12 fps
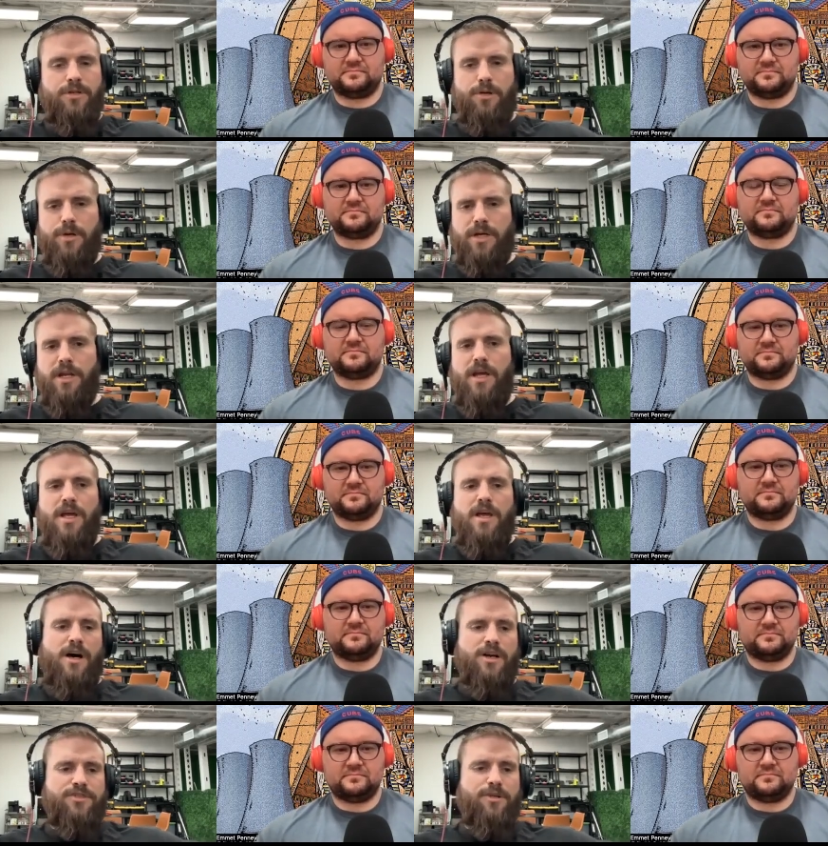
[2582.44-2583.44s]
Speaker 1: we're doing. And
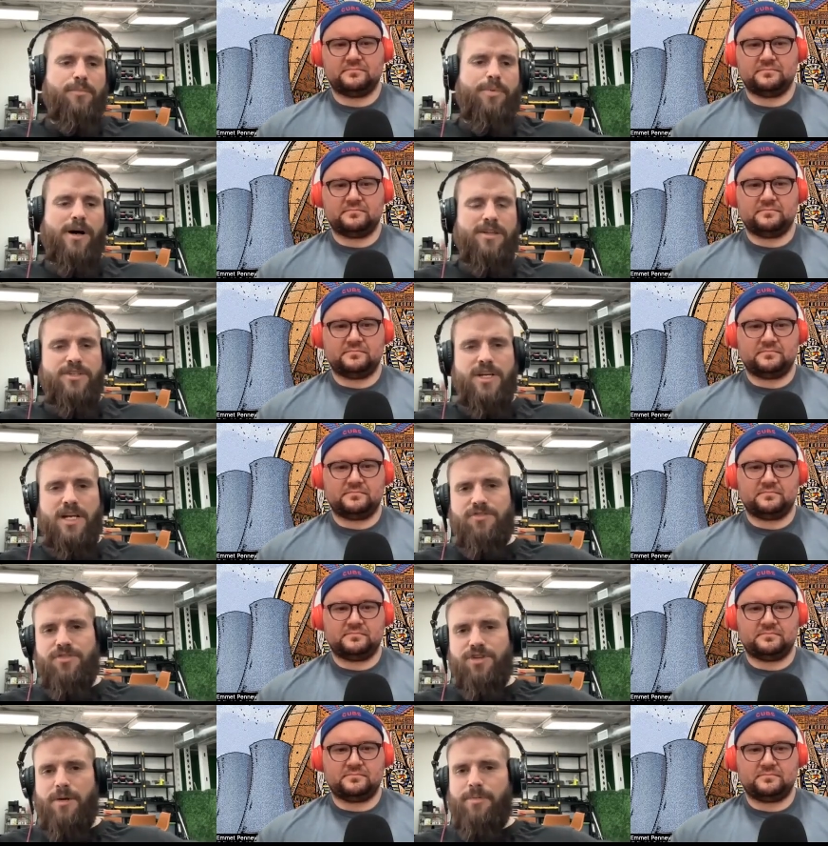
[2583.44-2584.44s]
also apologize for
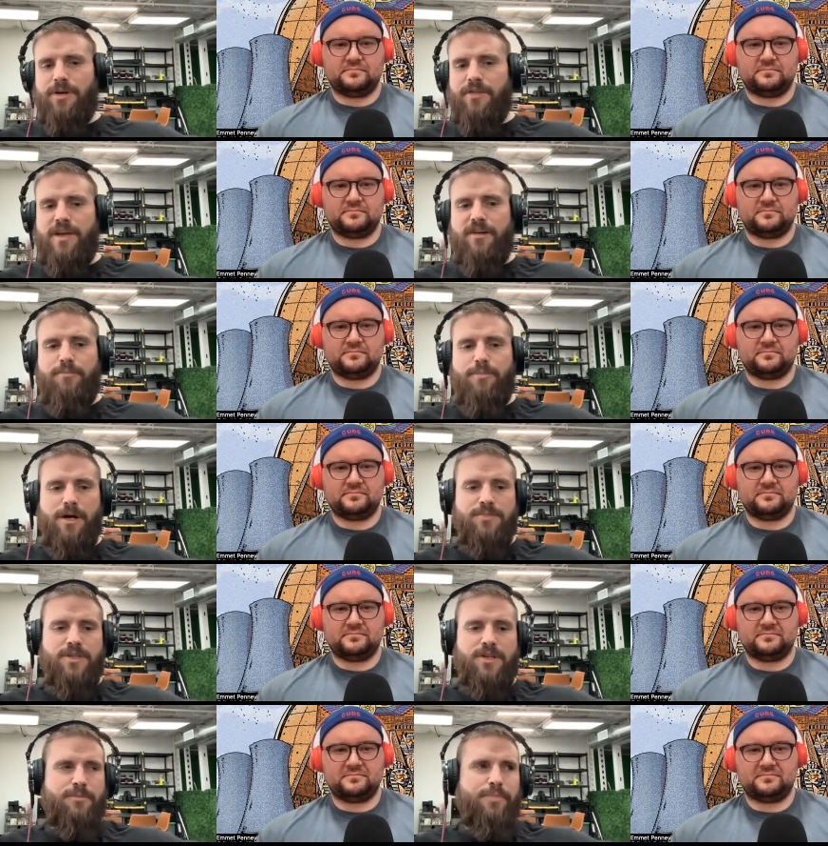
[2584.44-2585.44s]
dropping all the F bombs
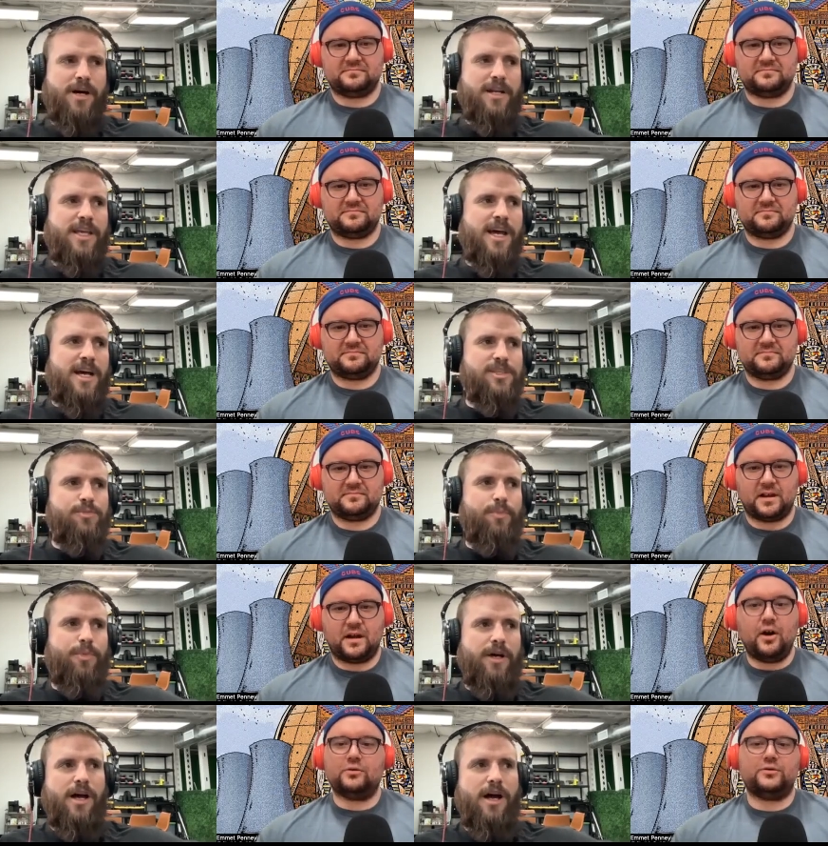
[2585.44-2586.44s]
on your podcast.
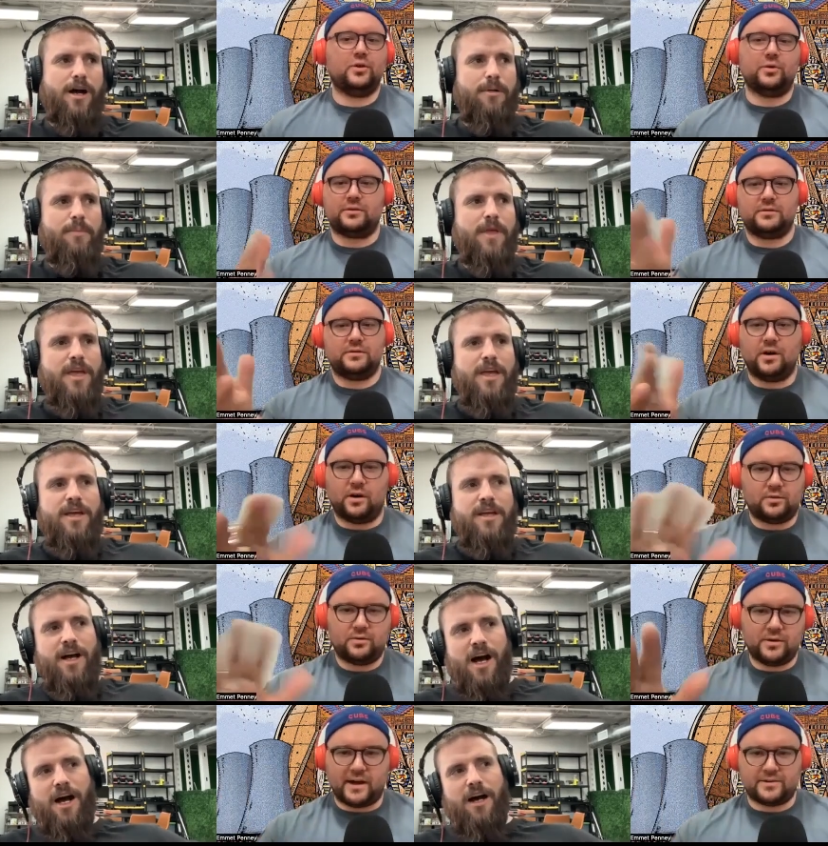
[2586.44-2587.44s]
But, oh, uh, dude, um, no,
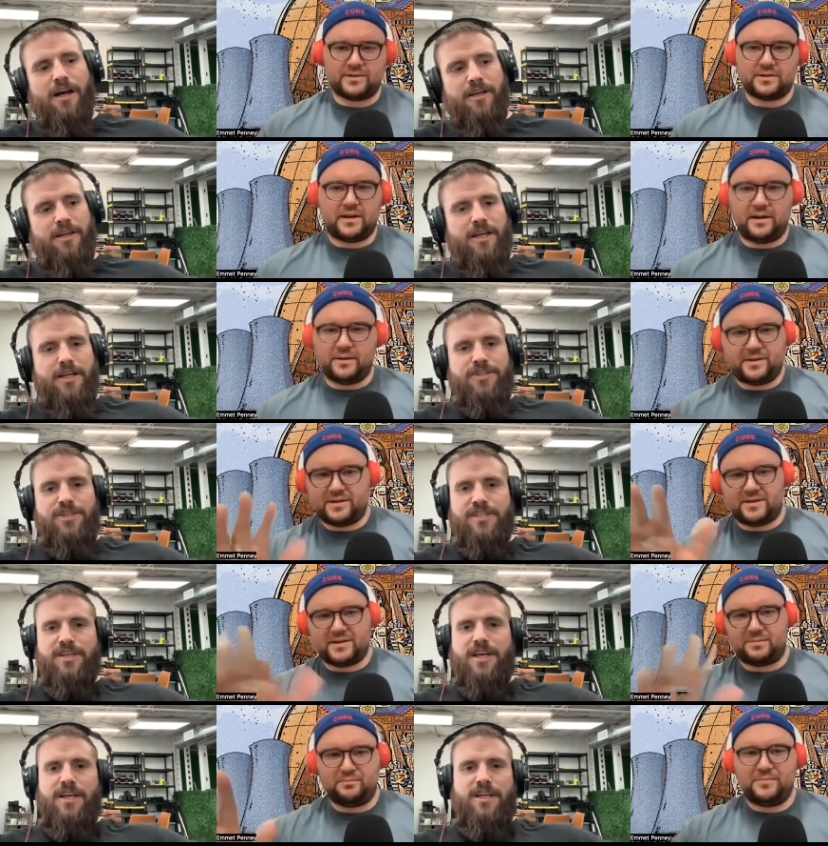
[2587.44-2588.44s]
who uh, cares? Uh, uh, this just,
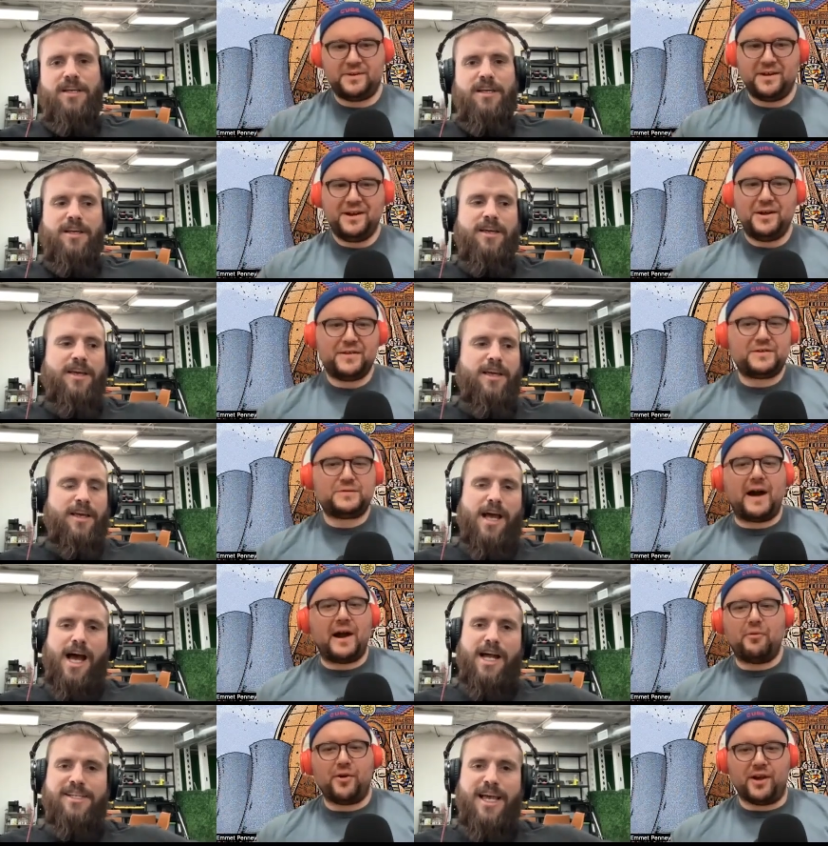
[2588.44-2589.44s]
Speaker 2: is this is my
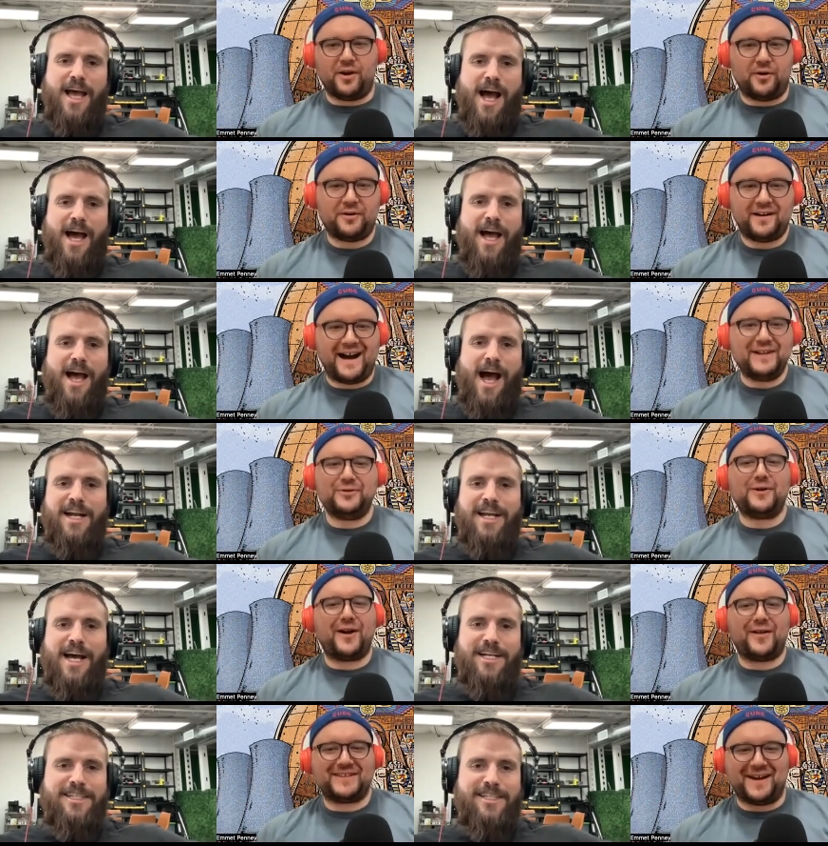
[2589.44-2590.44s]
rodeo. I, just, I, do I, it all
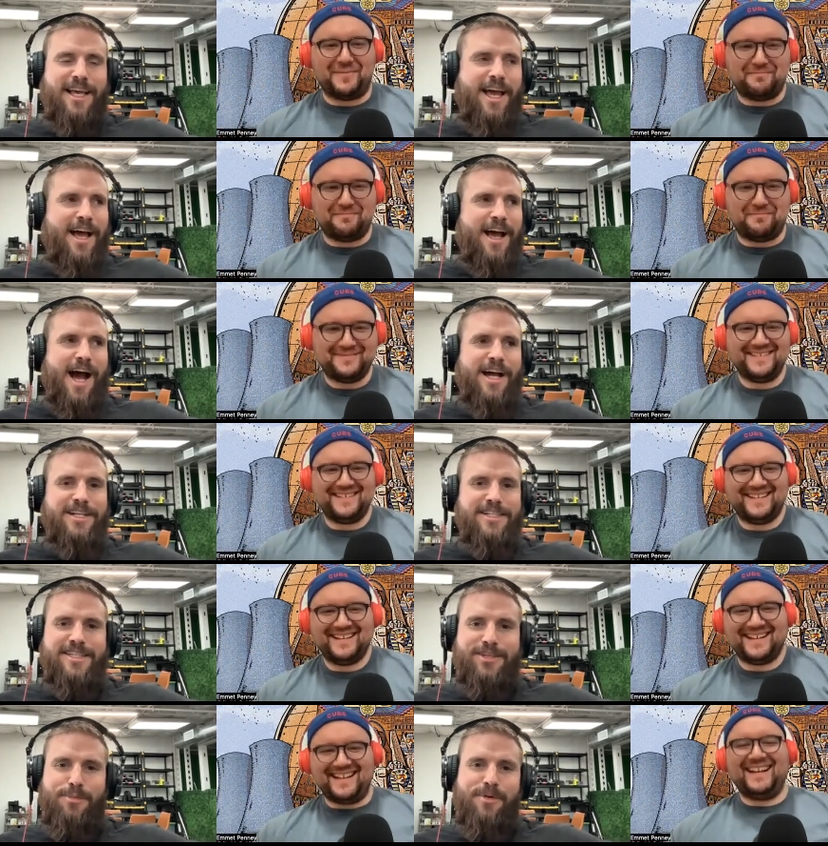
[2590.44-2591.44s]
I, the time.
Speaker 1: I just
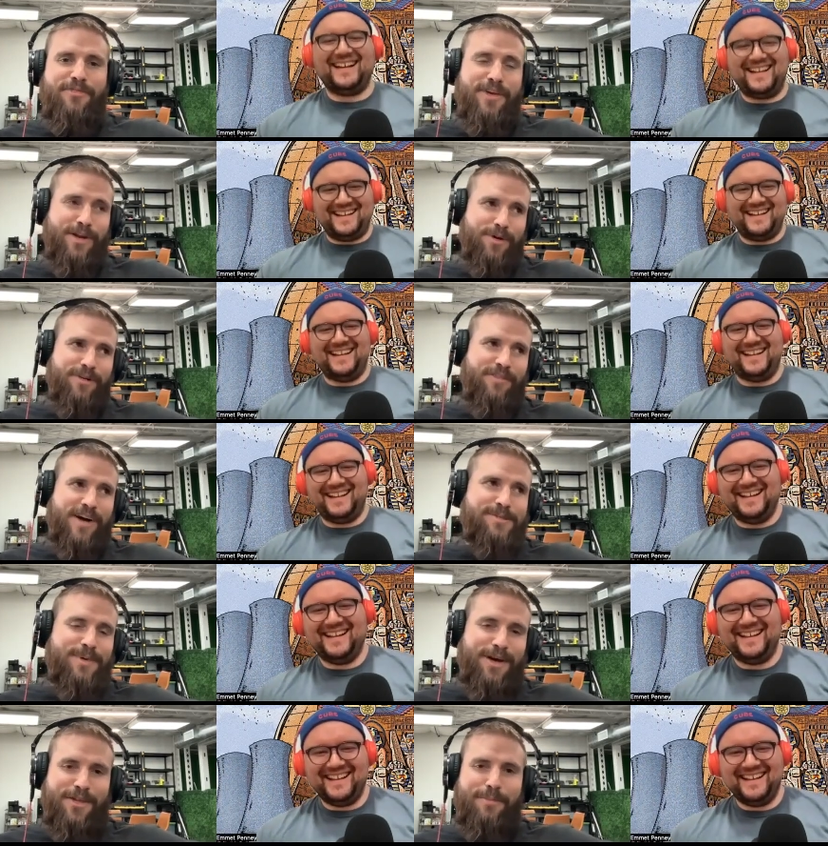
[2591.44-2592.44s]
assume if anyone invites
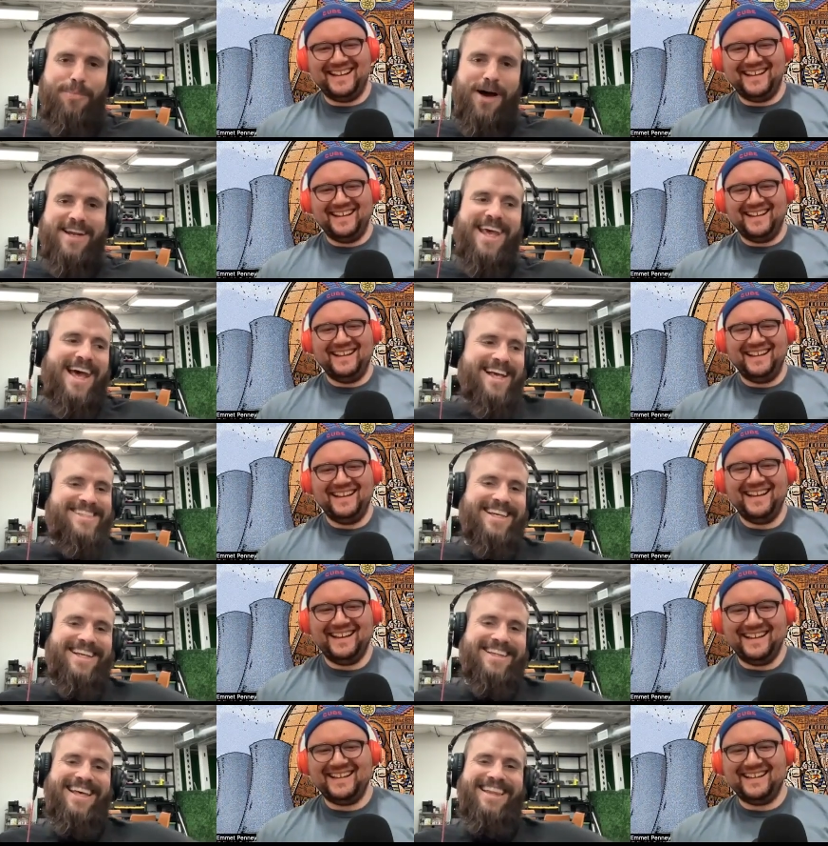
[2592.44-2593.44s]
me on their podcast,